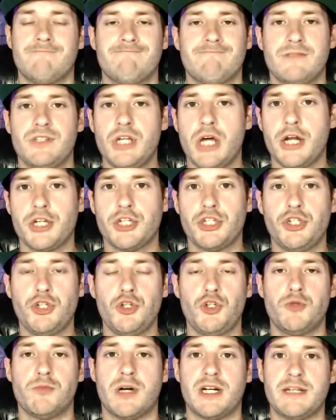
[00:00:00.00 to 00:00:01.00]
not a
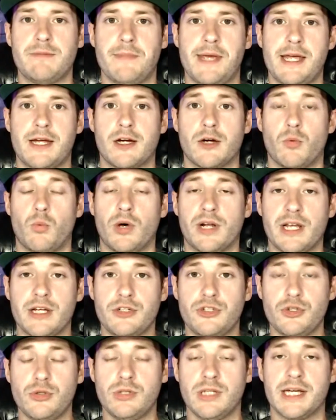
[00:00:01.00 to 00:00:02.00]
huge money maker. What I
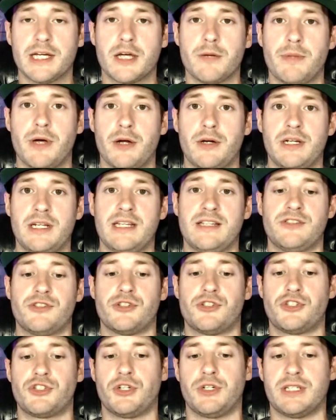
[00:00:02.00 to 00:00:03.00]
do like about it is
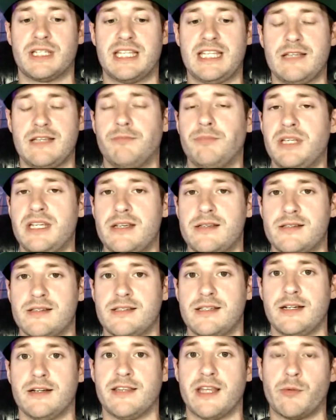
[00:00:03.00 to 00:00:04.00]
there's certain key pieces
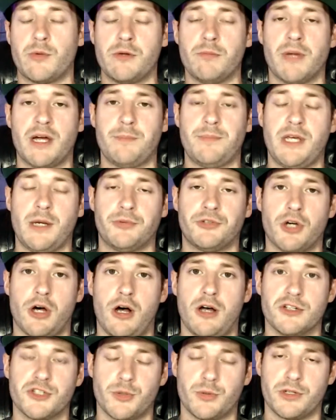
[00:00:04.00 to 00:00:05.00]
here that we might be able to
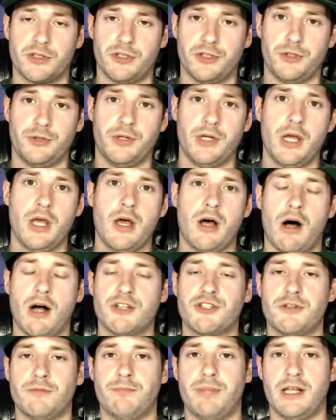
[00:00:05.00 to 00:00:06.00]
also include on
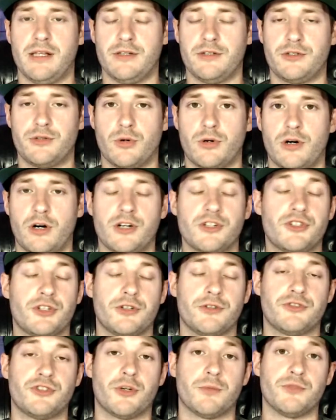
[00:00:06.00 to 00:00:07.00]
some Bellator or
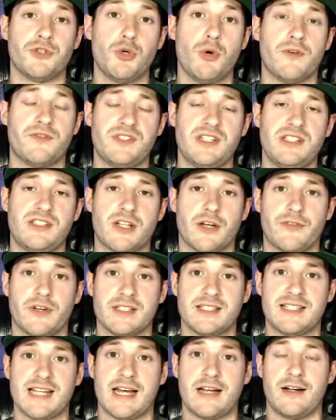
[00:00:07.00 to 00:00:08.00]
some UFC stuff on
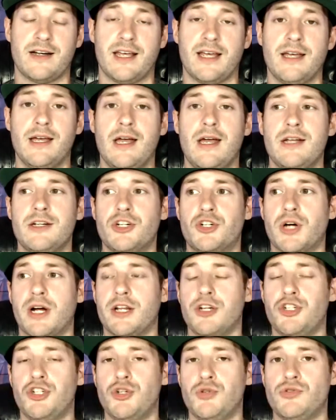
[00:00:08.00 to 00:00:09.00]
Saturday to try
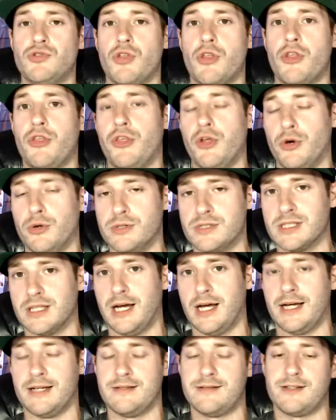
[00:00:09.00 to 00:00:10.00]
to juice those
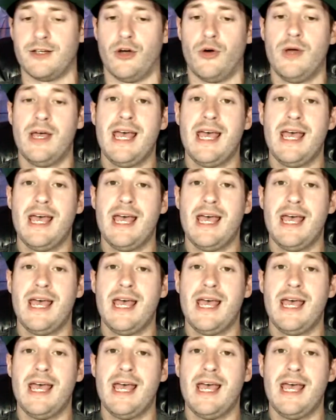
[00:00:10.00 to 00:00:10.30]
lines. So